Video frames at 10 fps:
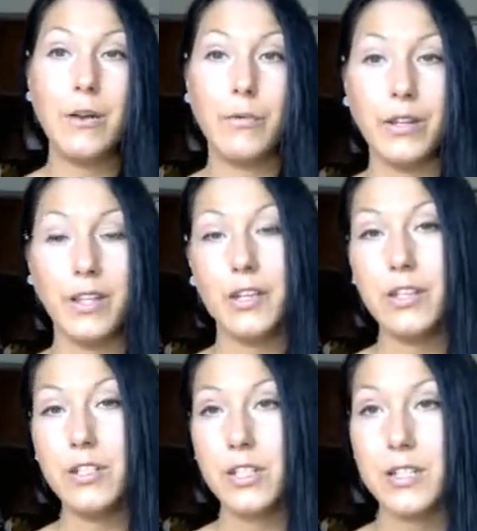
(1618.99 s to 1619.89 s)
really
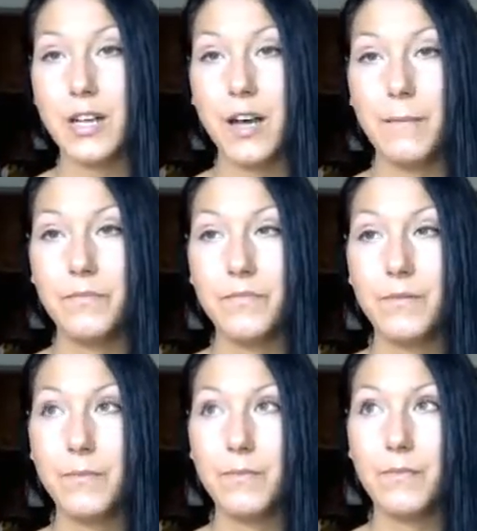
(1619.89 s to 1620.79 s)
just
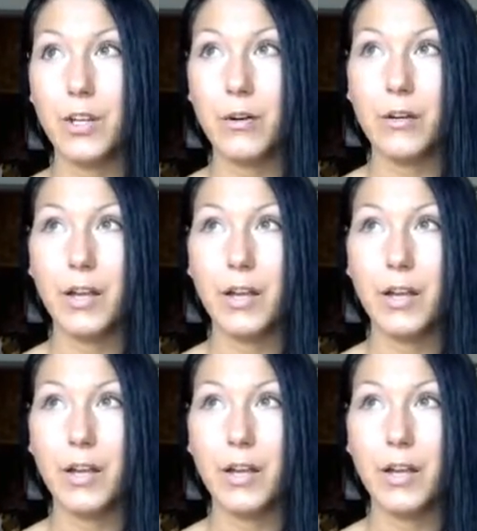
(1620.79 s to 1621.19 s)
it